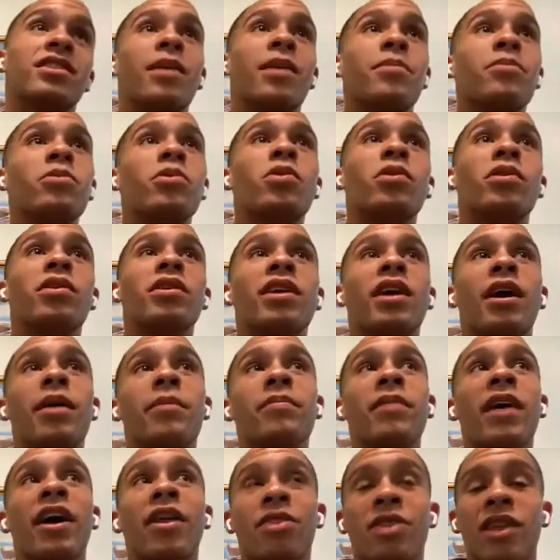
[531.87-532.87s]

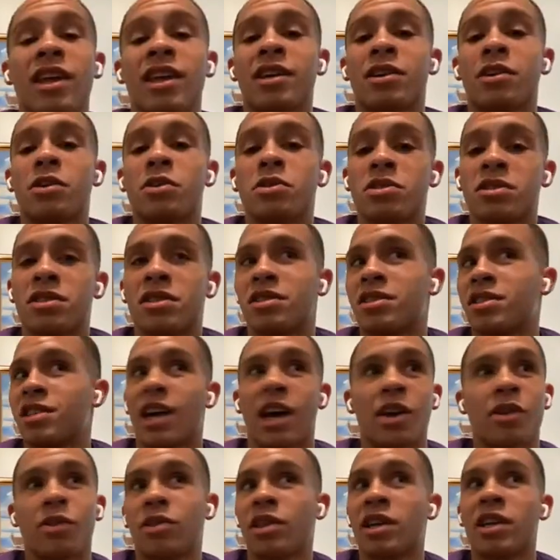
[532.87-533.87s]
I think it goes to the decision.
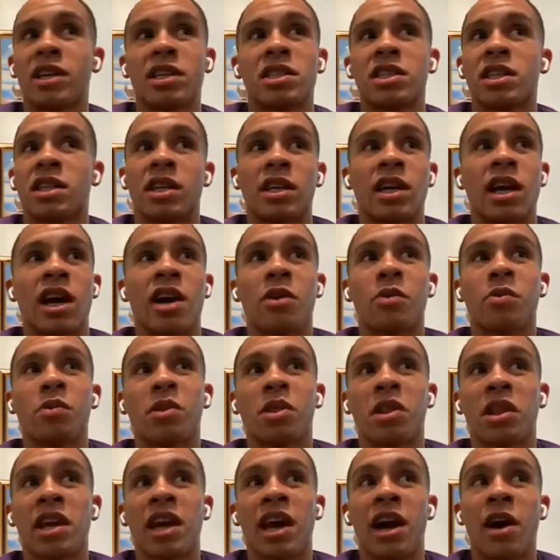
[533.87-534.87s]
I don't think he's going to knock
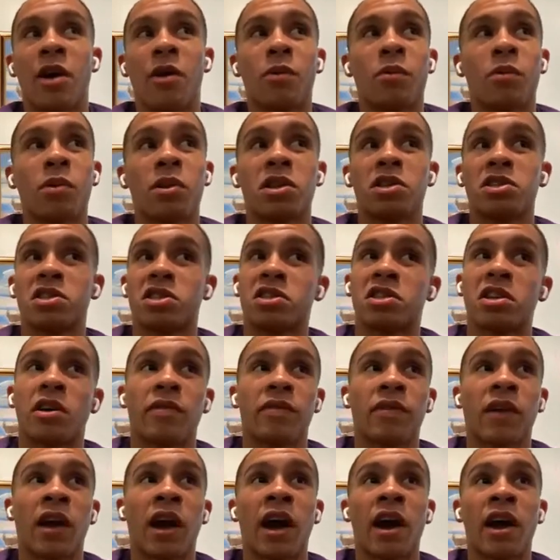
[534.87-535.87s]
Woodley out. Woodley's a
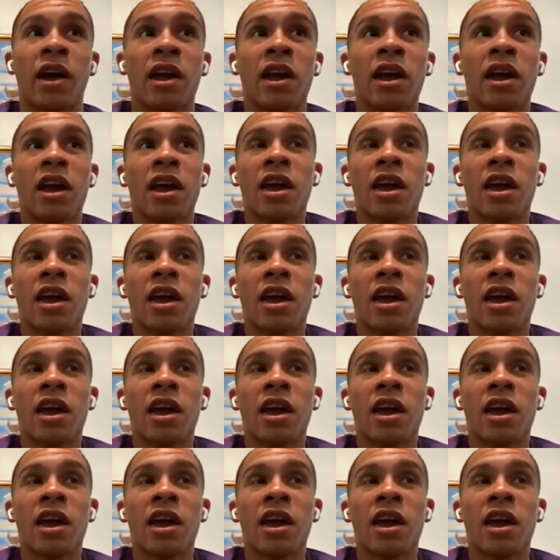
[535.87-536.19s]
tough guy.